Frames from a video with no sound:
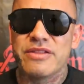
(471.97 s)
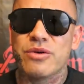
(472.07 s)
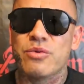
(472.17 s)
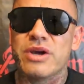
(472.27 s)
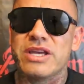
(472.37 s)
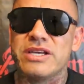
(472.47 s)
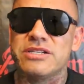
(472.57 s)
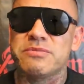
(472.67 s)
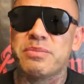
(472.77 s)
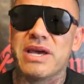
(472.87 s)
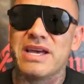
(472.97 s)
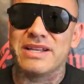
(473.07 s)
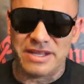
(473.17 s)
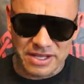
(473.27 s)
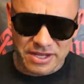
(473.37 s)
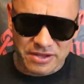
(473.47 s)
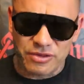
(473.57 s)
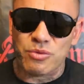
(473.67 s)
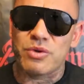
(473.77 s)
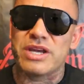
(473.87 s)
the way he spent,
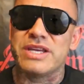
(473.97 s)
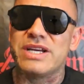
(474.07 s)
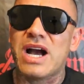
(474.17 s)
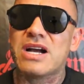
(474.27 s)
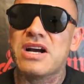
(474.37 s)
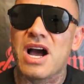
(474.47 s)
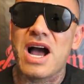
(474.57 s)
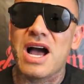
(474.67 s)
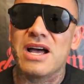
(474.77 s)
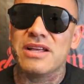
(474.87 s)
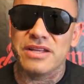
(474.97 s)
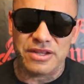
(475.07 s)
the way he got caught,